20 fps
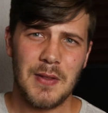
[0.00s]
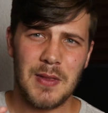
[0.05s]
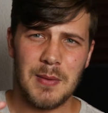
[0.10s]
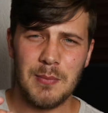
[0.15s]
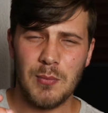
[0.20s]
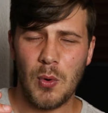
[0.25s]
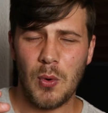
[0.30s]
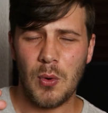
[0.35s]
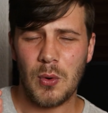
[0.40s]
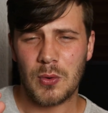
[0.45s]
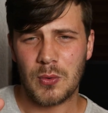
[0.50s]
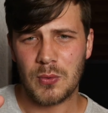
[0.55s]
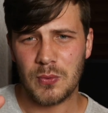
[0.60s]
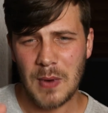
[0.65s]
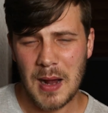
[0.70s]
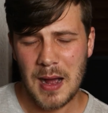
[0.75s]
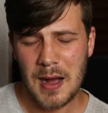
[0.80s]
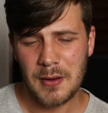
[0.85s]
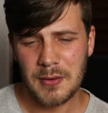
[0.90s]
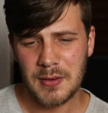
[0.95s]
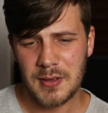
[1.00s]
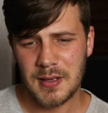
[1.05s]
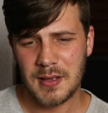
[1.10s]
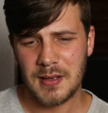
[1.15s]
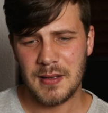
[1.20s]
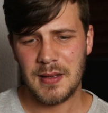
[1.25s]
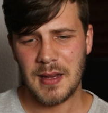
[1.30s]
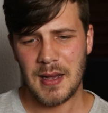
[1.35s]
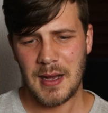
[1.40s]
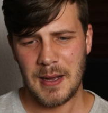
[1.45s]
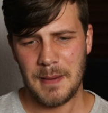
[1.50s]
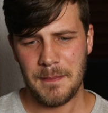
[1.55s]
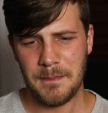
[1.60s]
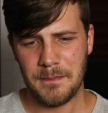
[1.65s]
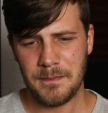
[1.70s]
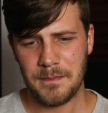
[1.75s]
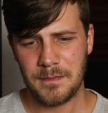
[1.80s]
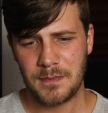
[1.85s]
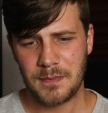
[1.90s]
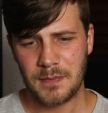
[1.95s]
the more grounded,
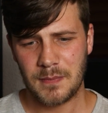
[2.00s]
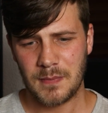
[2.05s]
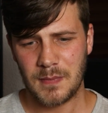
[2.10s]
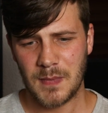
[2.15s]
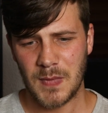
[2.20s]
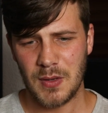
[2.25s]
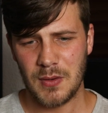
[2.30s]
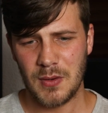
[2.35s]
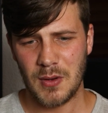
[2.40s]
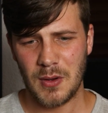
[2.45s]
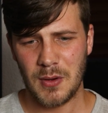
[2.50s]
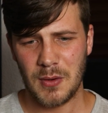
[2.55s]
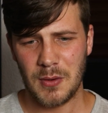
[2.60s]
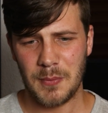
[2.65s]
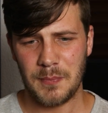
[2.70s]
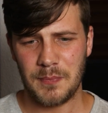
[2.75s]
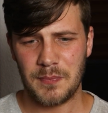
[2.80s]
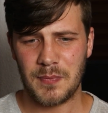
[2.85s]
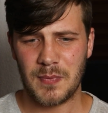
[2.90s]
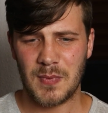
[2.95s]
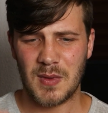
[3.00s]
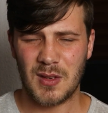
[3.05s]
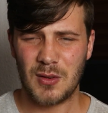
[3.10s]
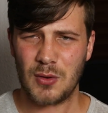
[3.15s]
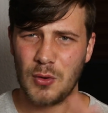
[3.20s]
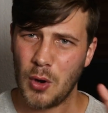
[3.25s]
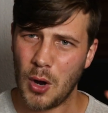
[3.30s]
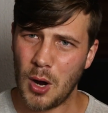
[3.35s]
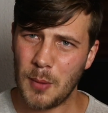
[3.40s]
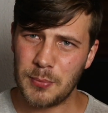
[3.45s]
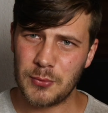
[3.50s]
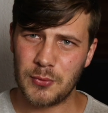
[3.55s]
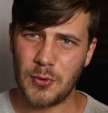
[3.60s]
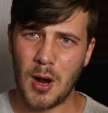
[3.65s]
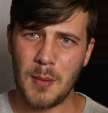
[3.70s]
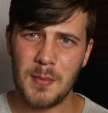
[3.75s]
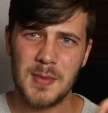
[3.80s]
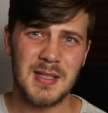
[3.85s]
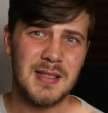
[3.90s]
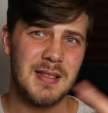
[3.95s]
um, you know, cop
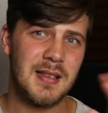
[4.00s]
dramas.